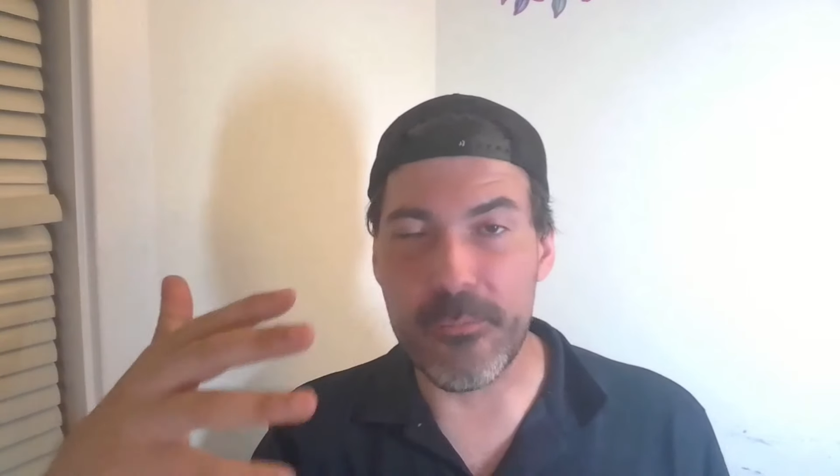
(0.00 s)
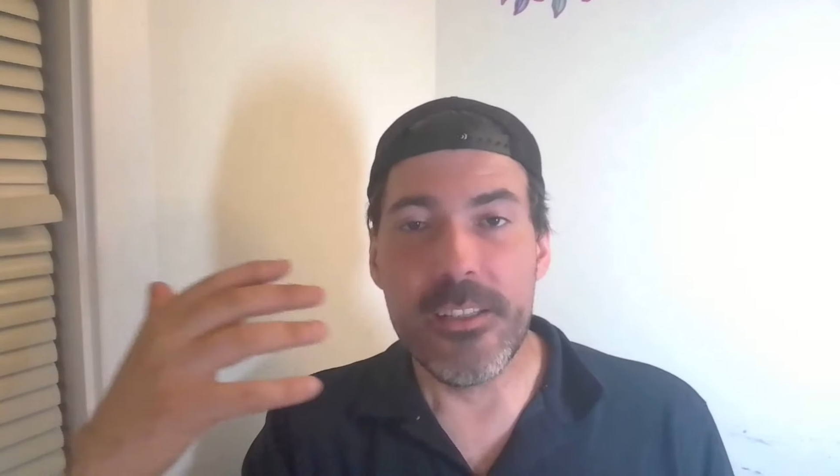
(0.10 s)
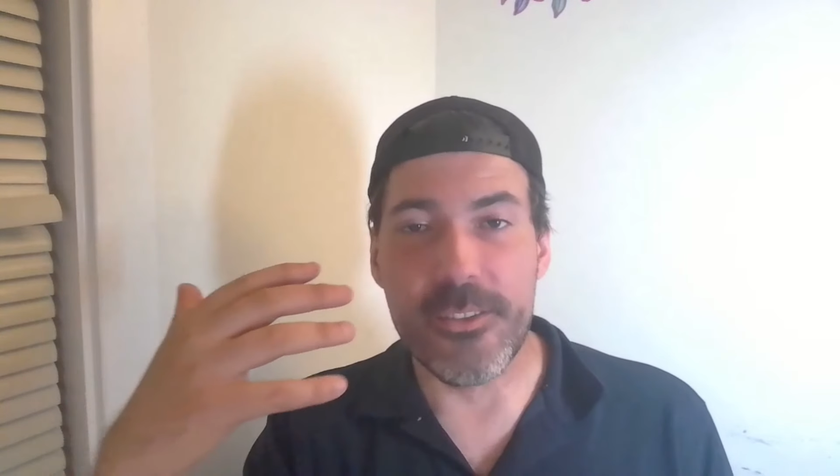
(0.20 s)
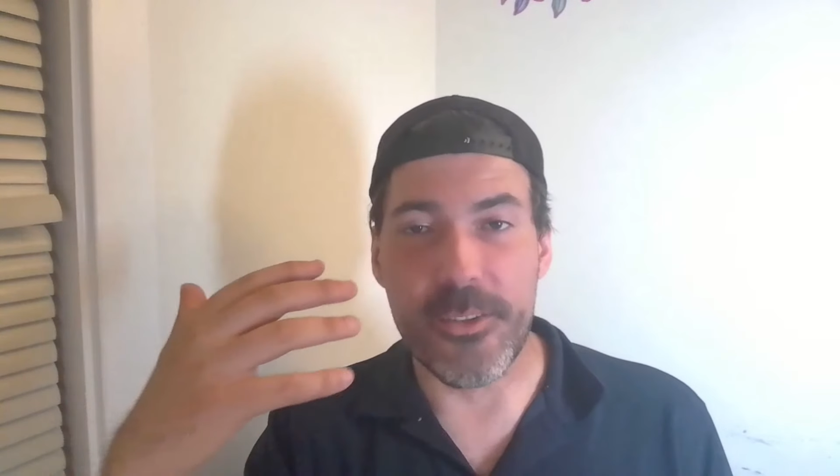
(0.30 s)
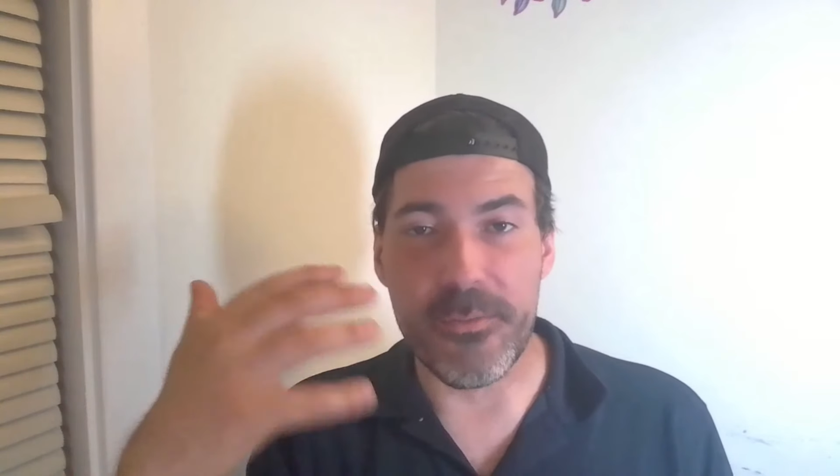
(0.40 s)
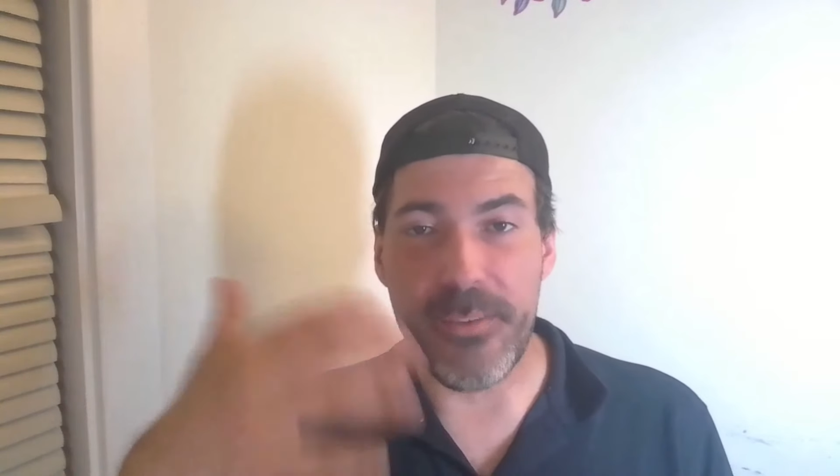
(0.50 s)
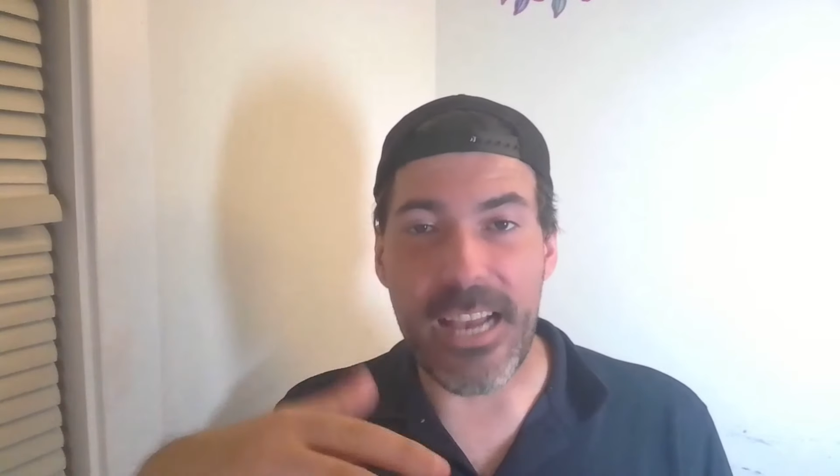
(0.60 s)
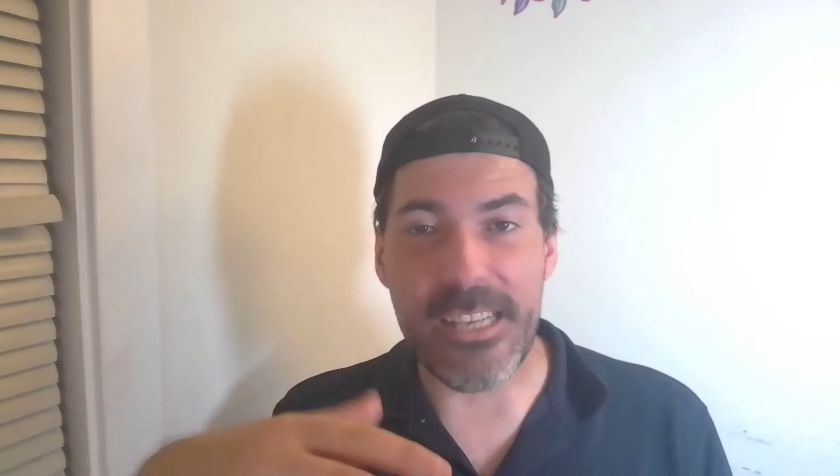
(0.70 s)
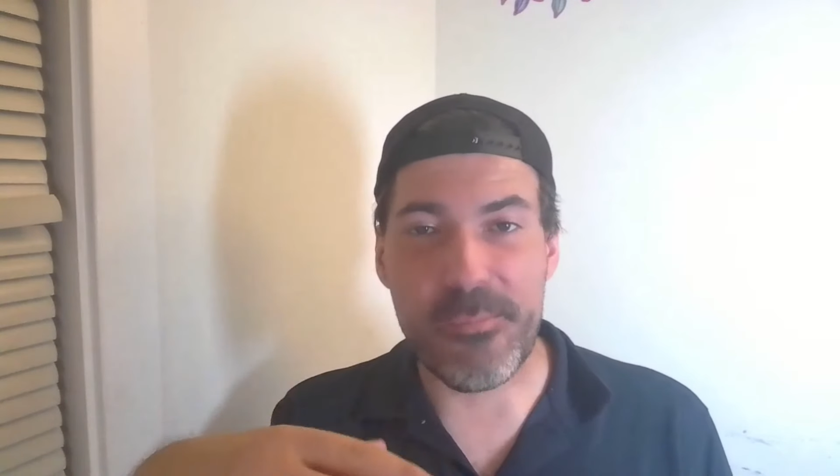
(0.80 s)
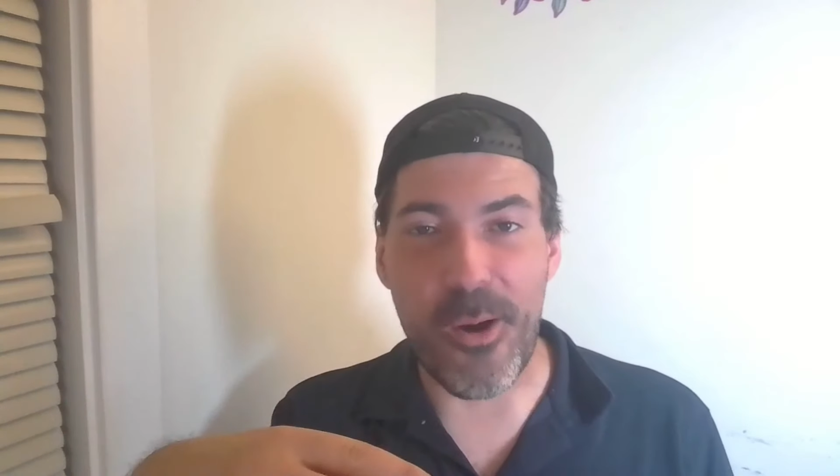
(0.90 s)
So the
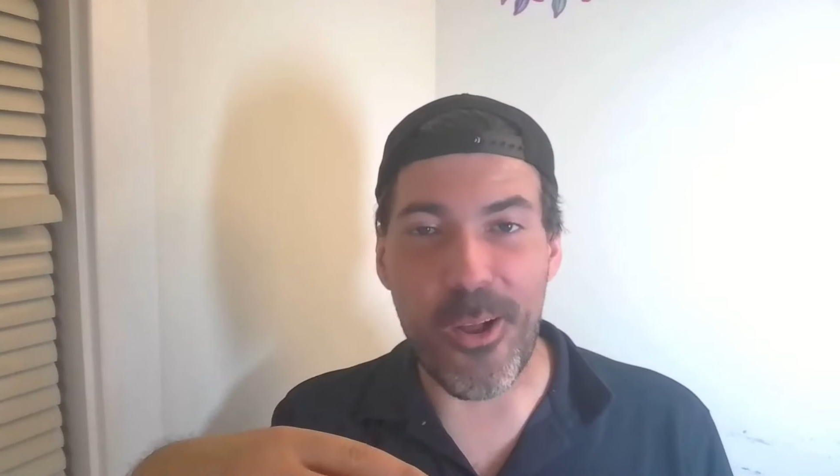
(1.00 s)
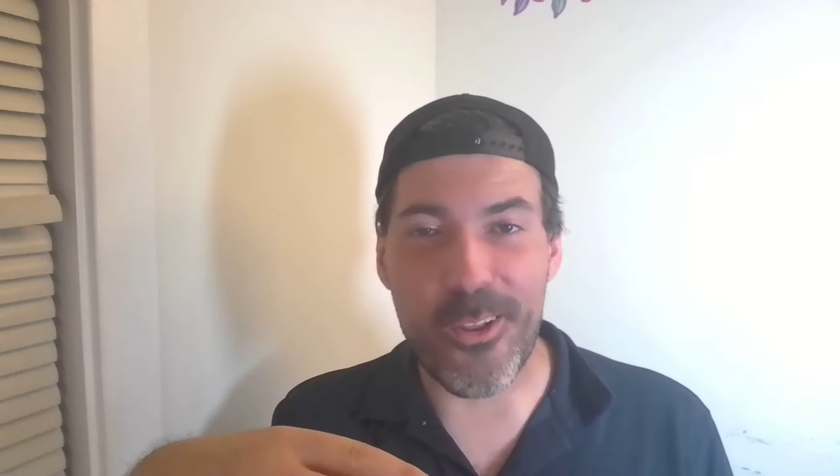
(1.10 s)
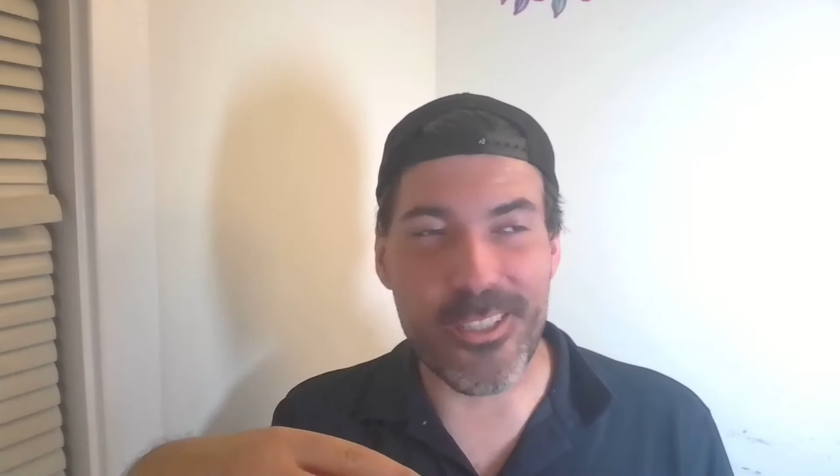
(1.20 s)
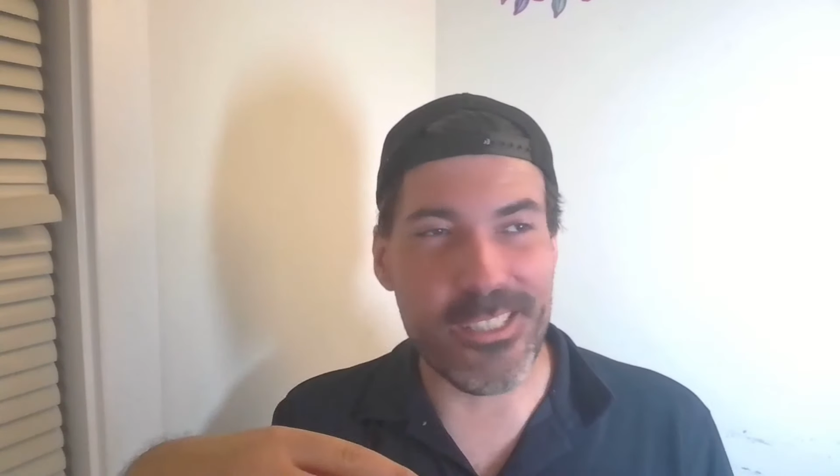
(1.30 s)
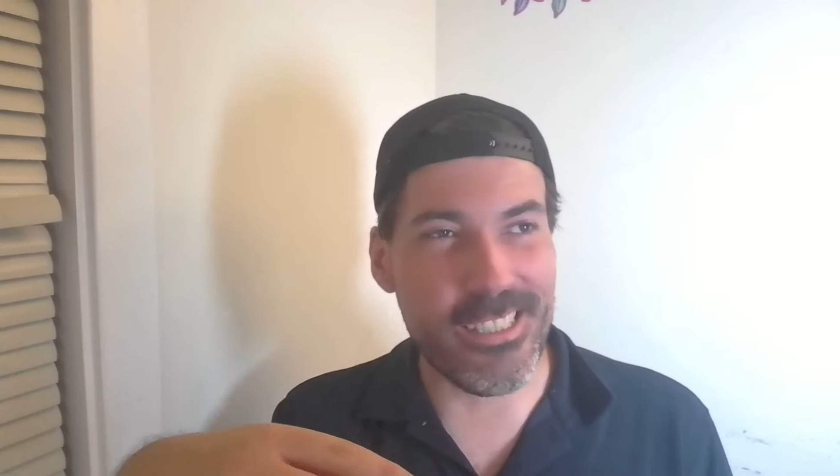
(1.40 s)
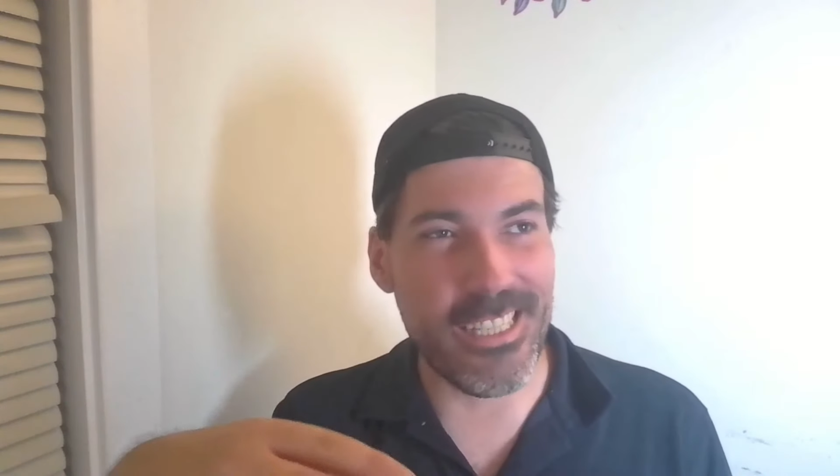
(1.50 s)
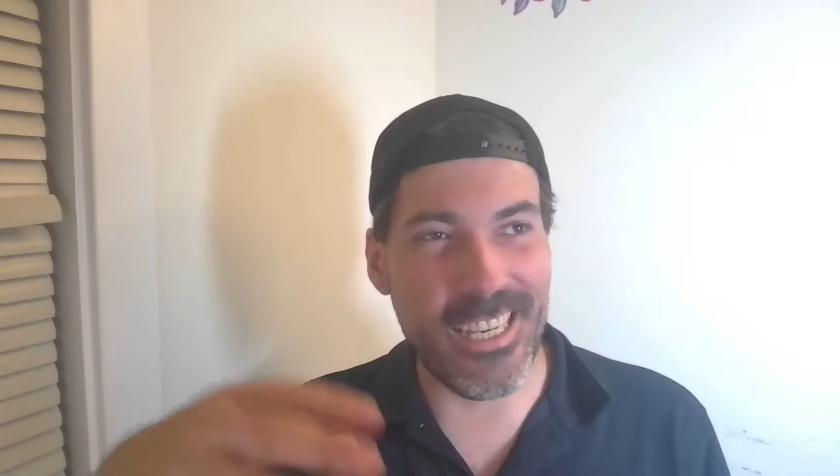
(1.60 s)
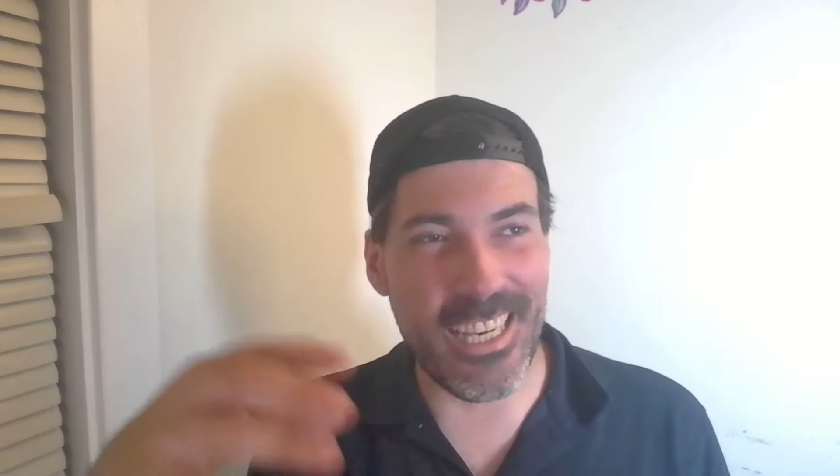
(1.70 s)
fast ballers